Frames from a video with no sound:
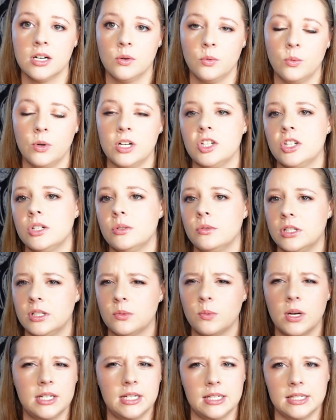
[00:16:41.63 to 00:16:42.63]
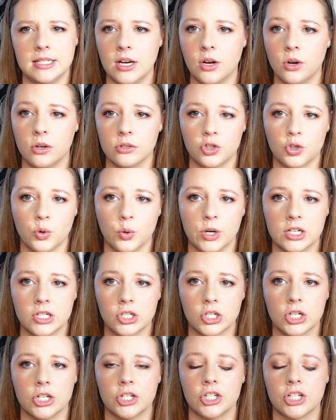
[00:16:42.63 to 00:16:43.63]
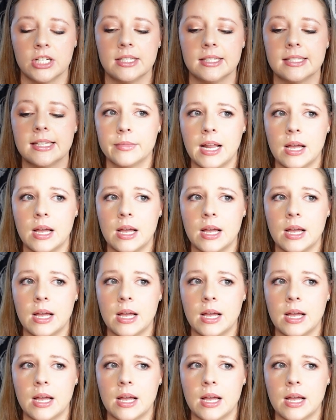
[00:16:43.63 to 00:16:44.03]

which is what Disney calls shore excursions.